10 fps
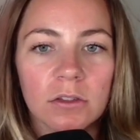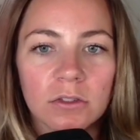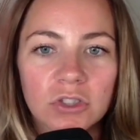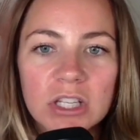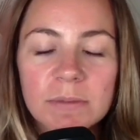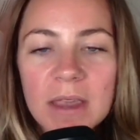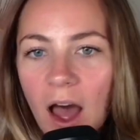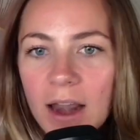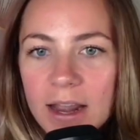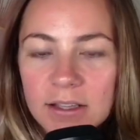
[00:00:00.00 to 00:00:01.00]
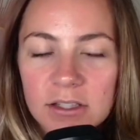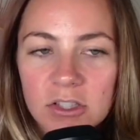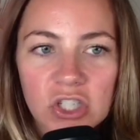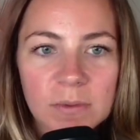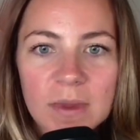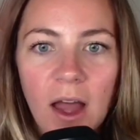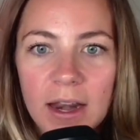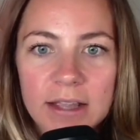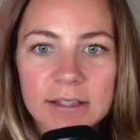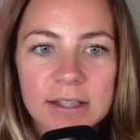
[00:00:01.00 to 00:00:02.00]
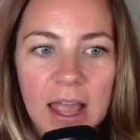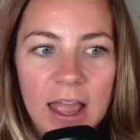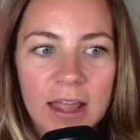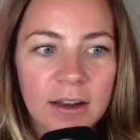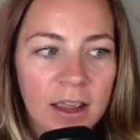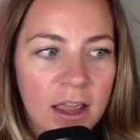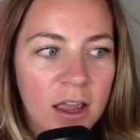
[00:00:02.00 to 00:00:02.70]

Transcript: Just be honest. Just be honest and